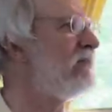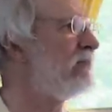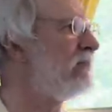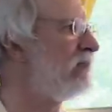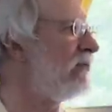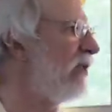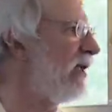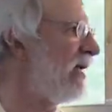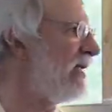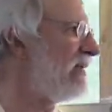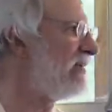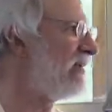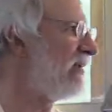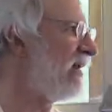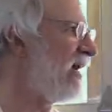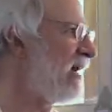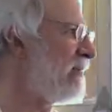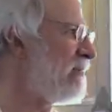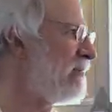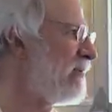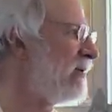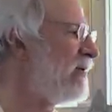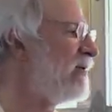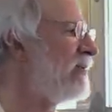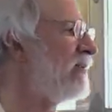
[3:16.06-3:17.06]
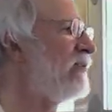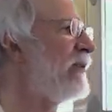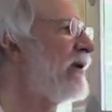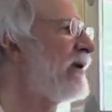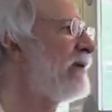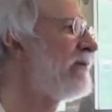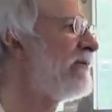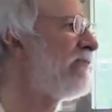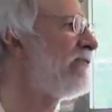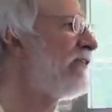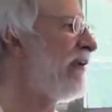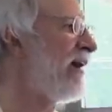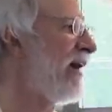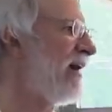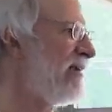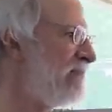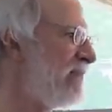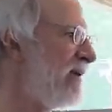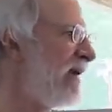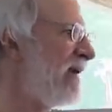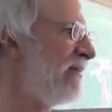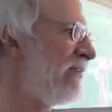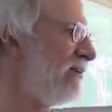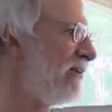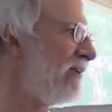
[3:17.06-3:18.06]
blended up, liquefied
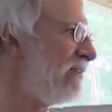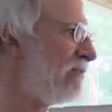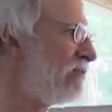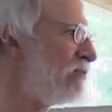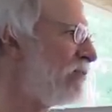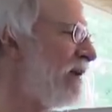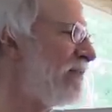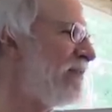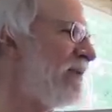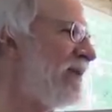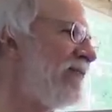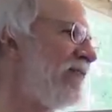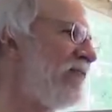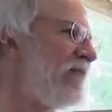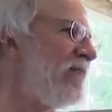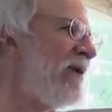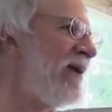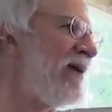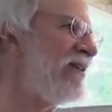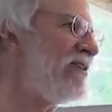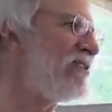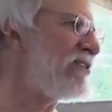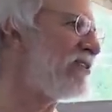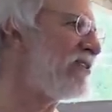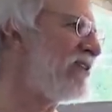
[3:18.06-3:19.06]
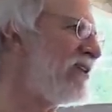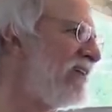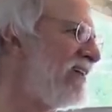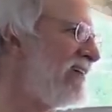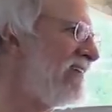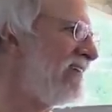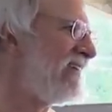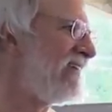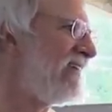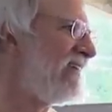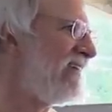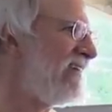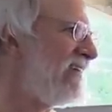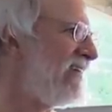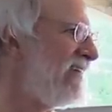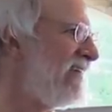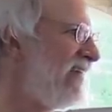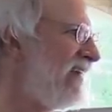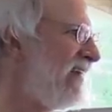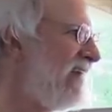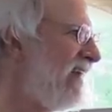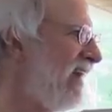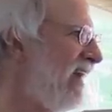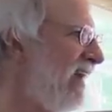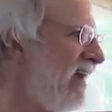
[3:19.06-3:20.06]
bay leaves. We happen to have a bay tree.
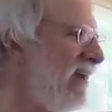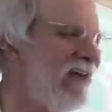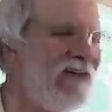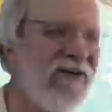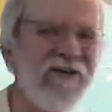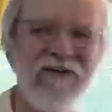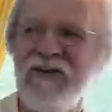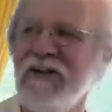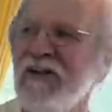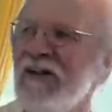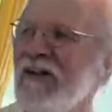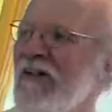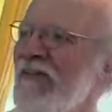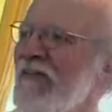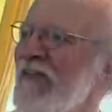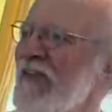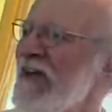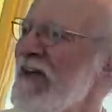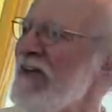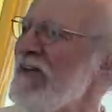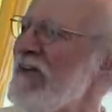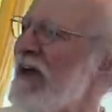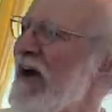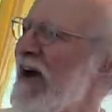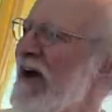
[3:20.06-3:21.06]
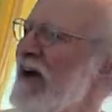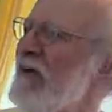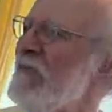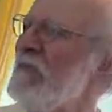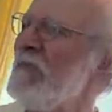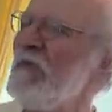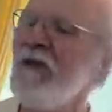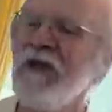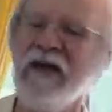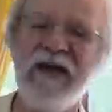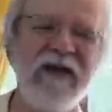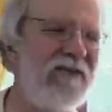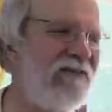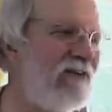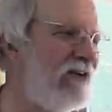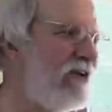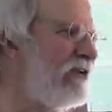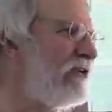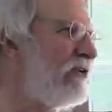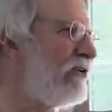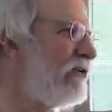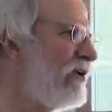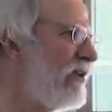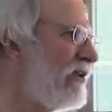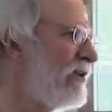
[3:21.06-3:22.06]
And the entire plant,
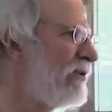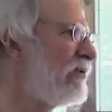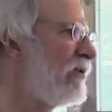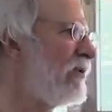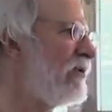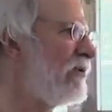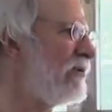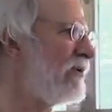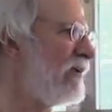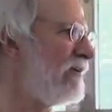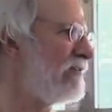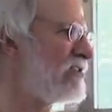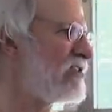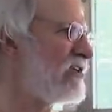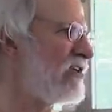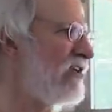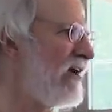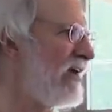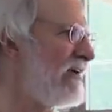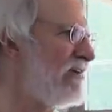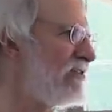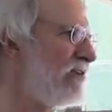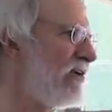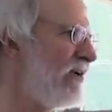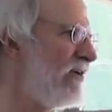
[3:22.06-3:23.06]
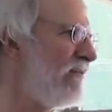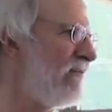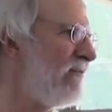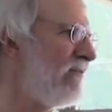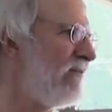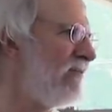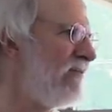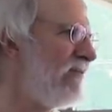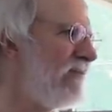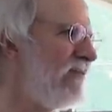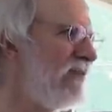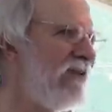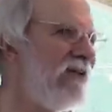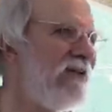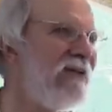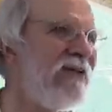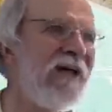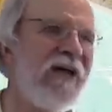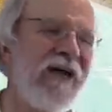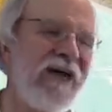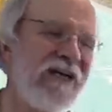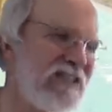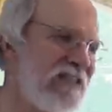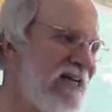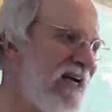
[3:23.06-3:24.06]
including the root of cilantro.
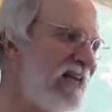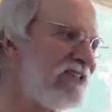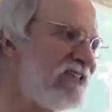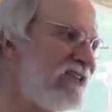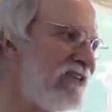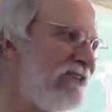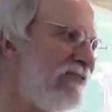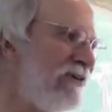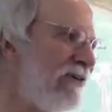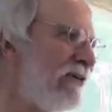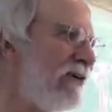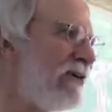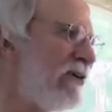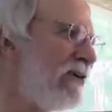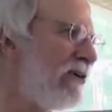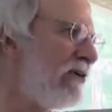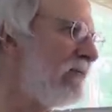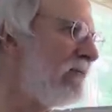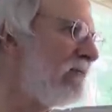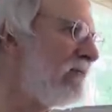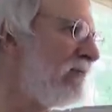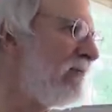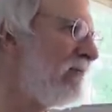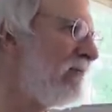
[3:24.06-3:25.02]
It's actually very good.